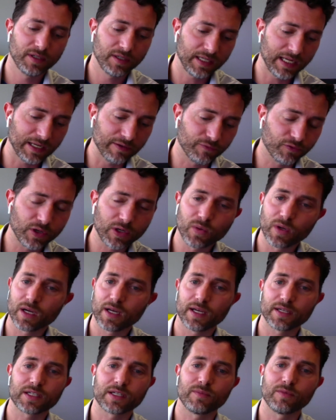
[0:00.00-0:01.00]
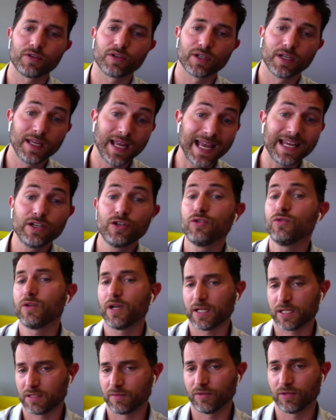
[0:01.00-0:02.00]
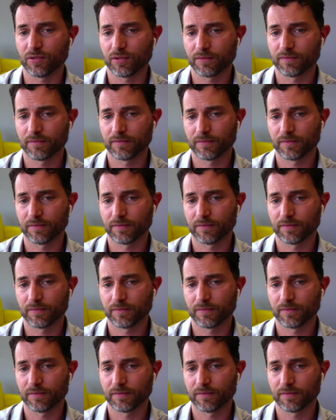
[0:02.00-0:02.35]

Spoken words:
infrequent customers, and new customers.